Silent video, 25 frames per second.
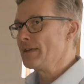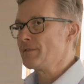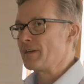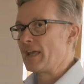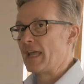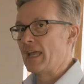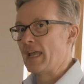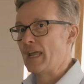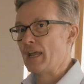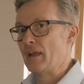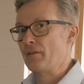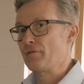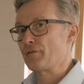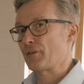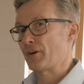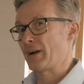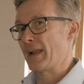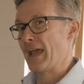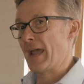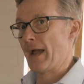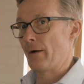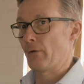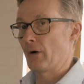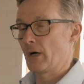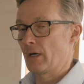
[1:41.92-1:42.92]
it here for an
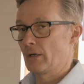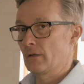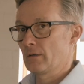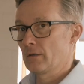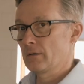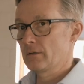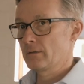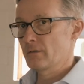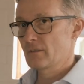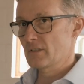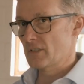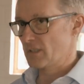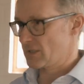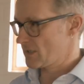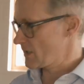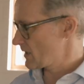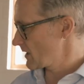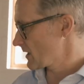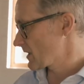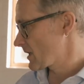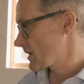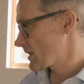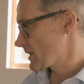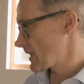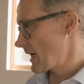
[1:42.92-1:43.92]
hour, just to
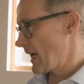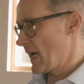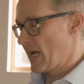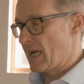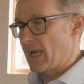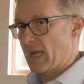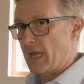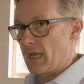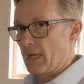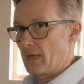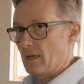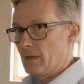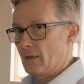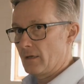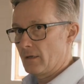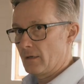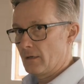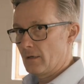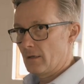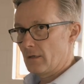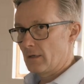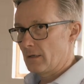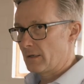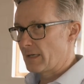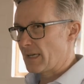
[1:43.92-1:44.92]
sit here,
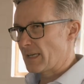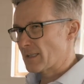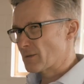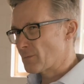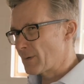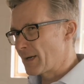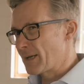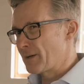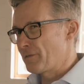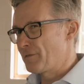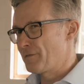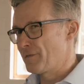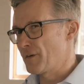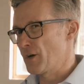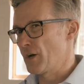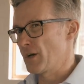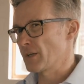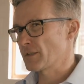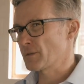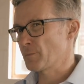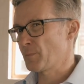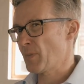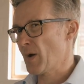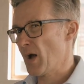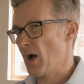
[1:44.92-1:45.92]
and that's where the
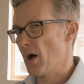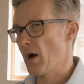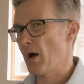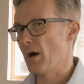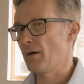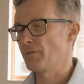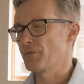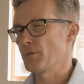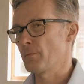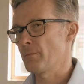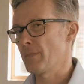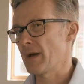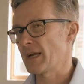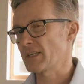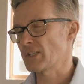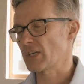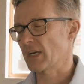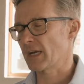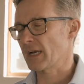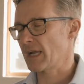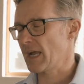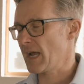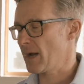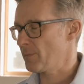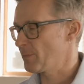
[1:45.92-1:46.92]
first part of the
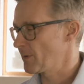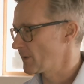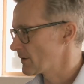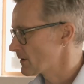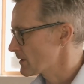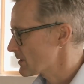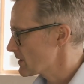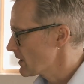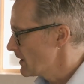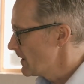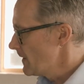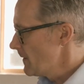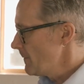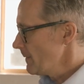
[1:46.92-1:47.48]
magic happens.